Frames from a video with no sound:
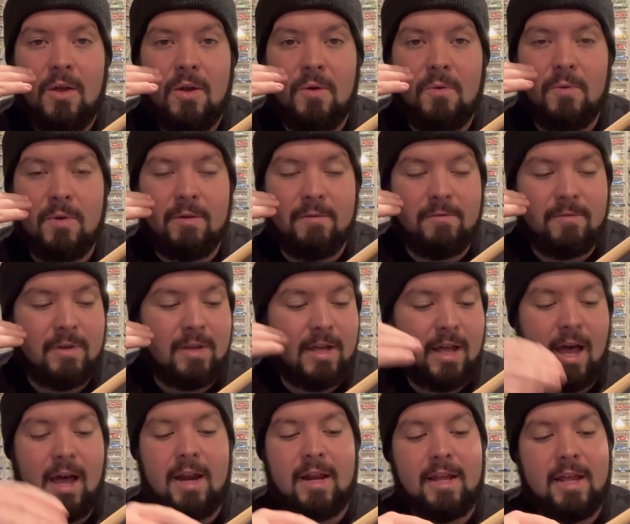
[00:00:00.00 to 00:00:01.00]
we have
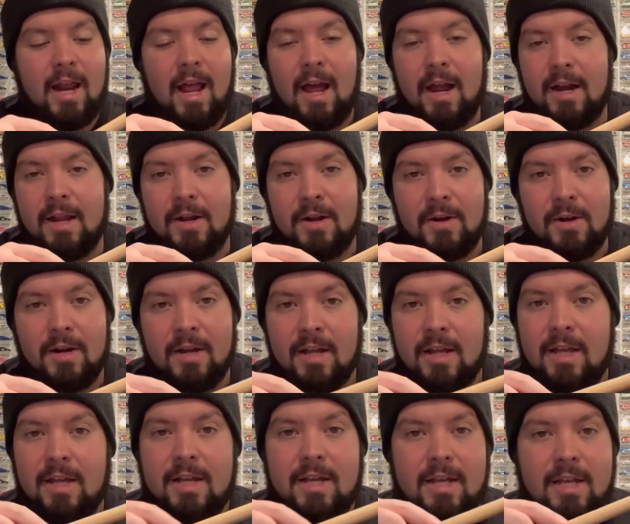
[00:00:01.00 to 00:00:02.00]
got to get out of here,
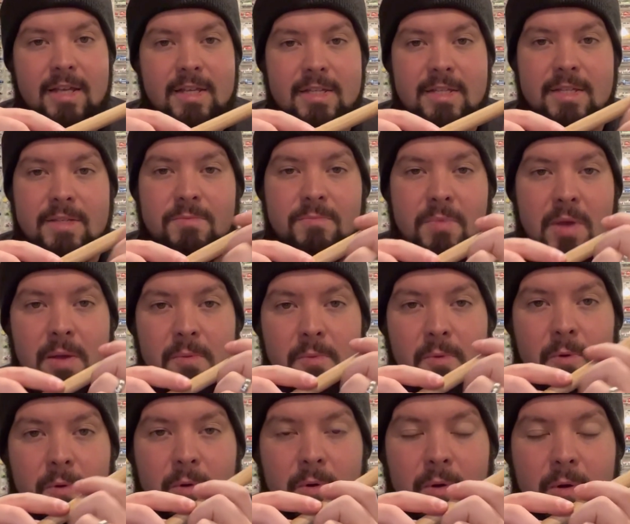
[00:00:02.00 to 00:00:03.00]
because
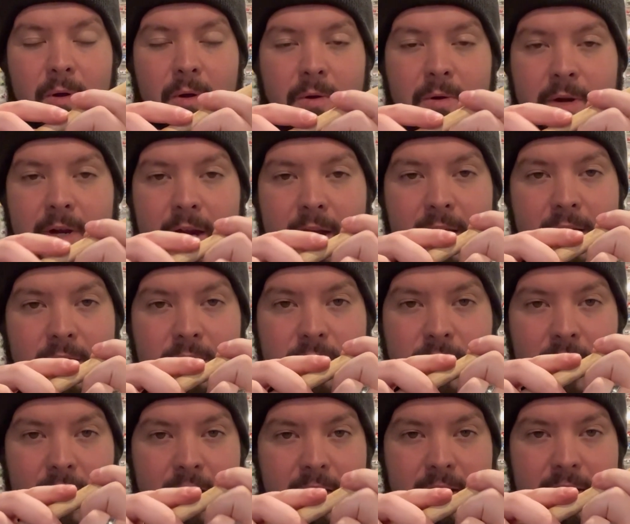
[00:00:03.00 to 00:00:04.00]
people are gonna
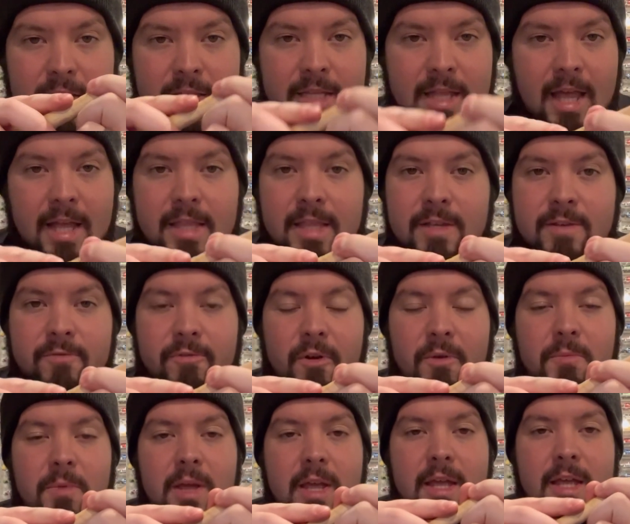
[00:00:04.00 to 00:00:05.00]
try to take this
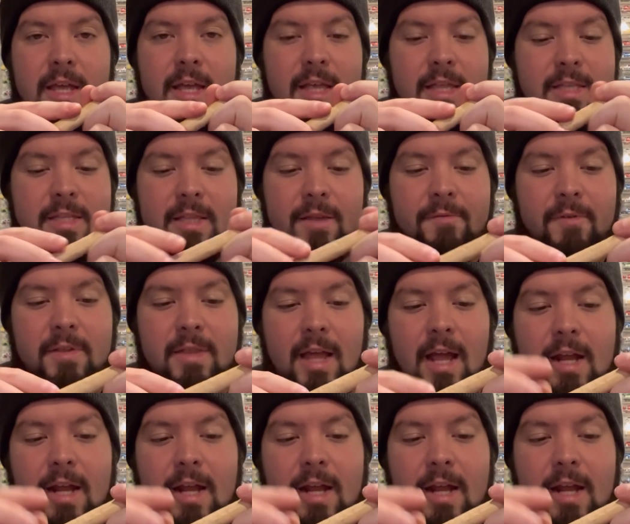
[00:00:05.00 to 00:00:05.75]
from me and stuff like that.